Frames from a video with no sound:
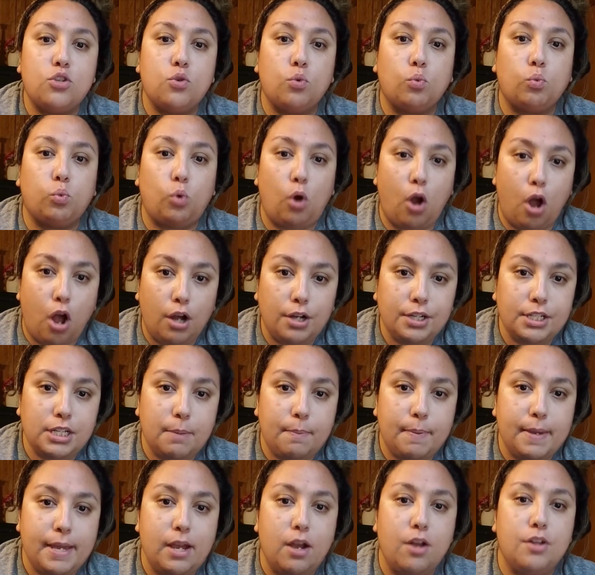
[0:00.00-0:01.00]
wrong to
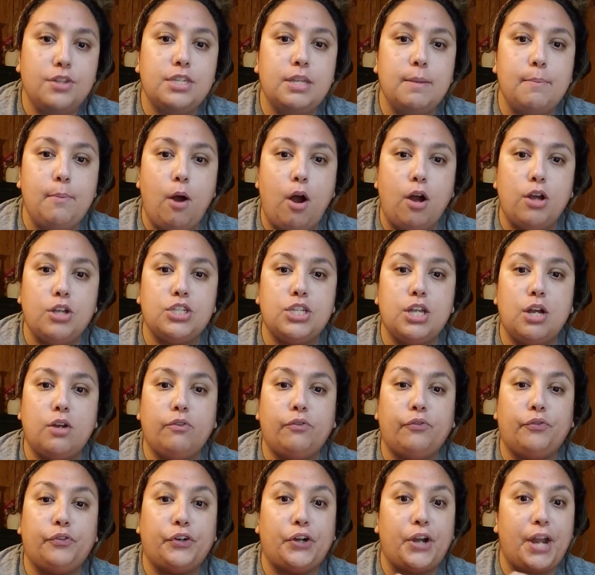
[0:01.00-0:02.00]
be on Suboxone
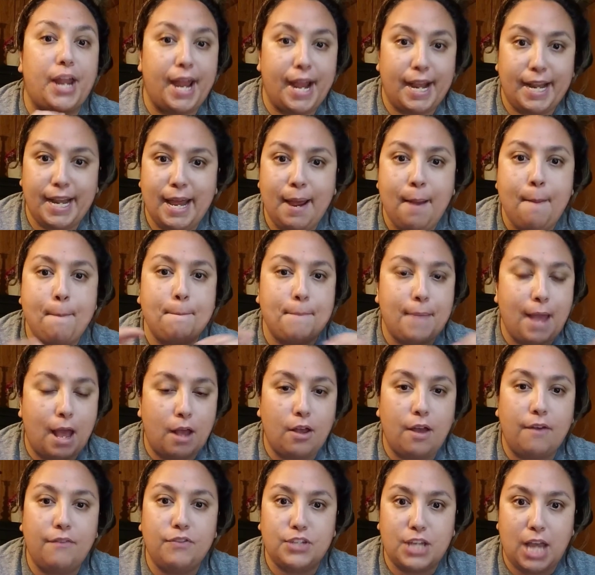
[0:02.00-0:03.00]
for any amount
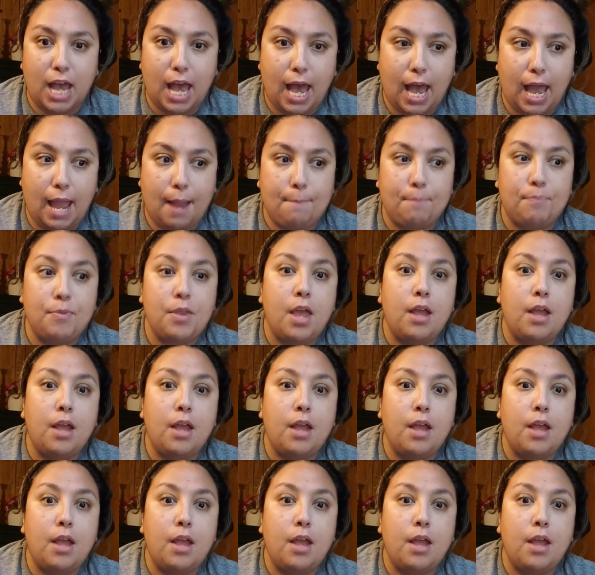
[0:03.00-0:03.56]
of time